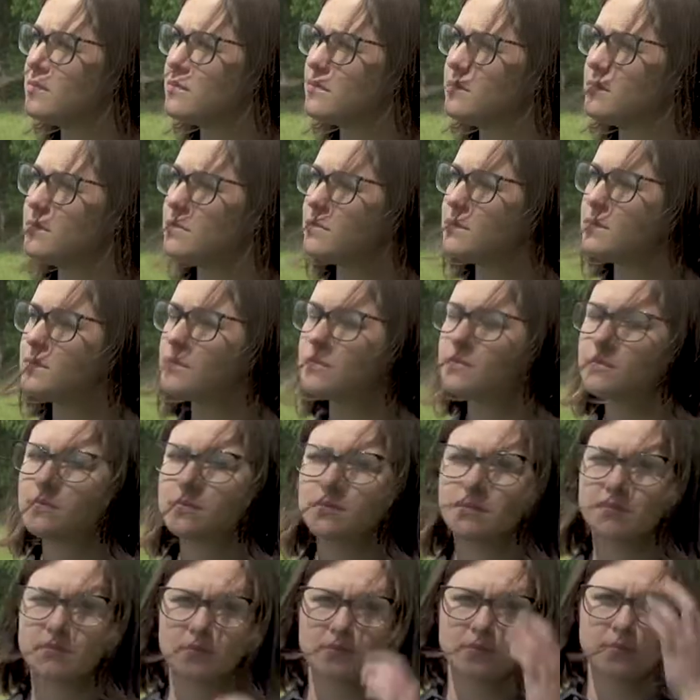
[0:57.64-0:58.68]

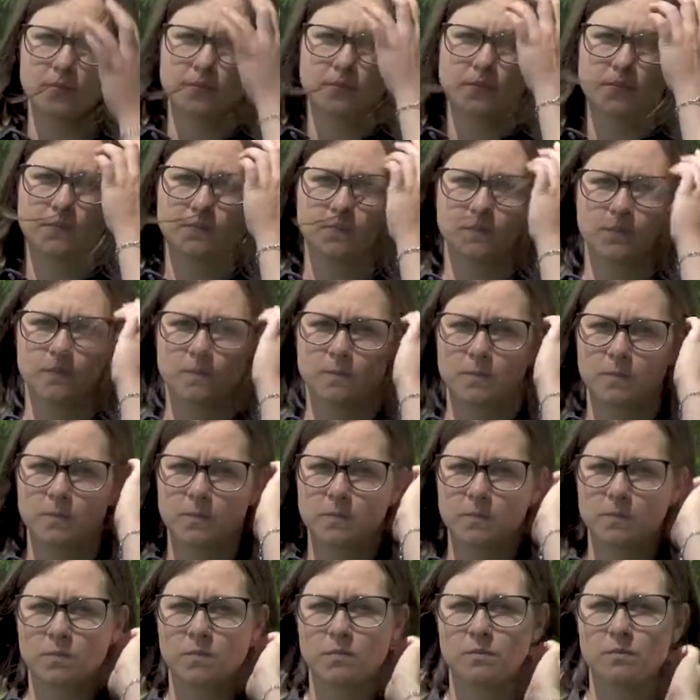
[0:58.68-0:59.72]

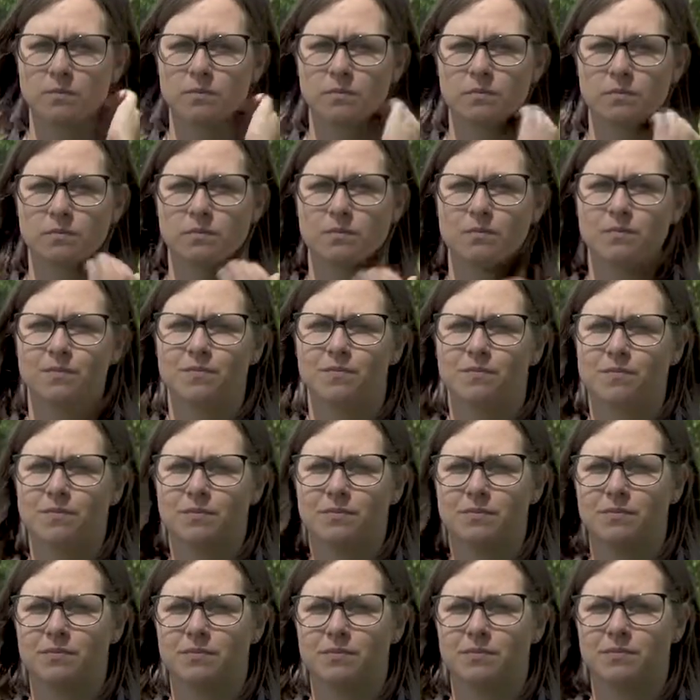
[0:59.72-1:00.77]

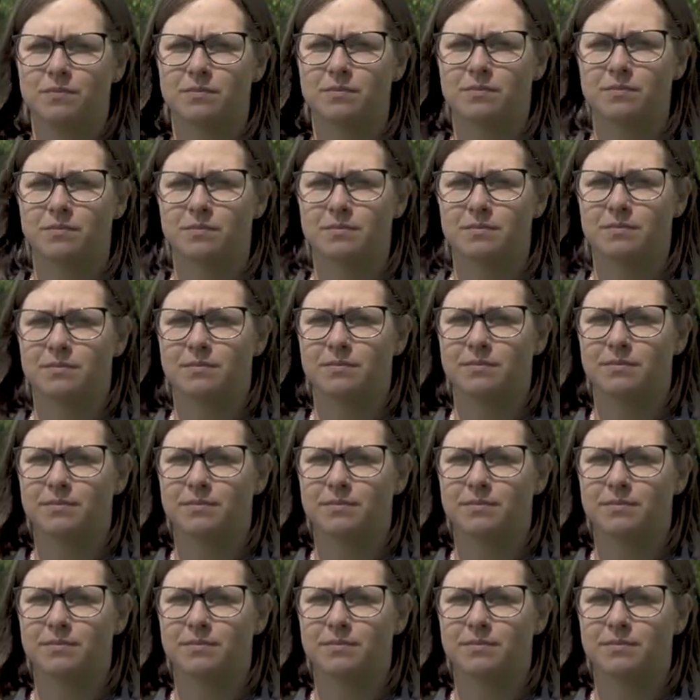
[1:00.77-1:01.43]
(not speaking)